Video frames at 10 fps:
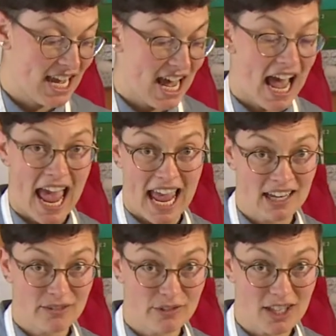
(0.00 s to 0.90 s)
a
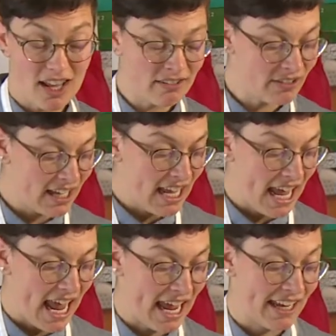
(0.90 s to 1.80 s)
handful of
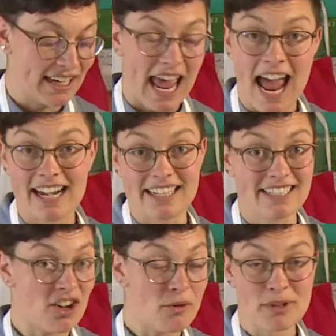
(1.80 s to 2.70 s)
and add it
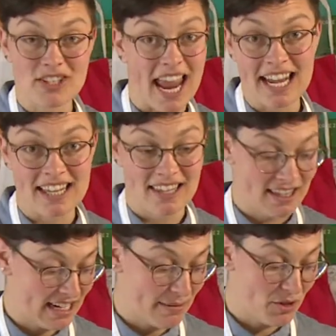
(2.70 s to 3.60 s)
to almost anything
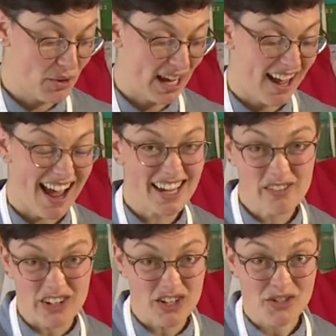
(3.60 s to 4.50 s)
that I'm doing. I
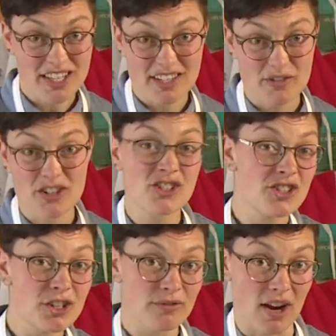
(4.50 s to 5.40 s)
even use this for
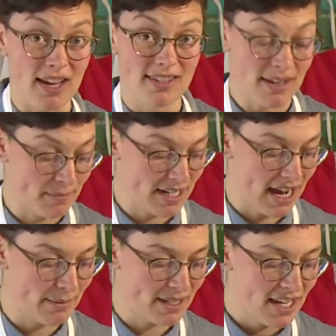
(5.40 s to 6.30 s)
stir fries
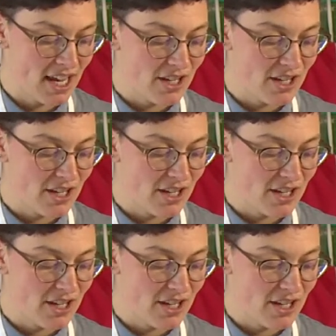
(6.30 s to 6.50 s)
sometimes.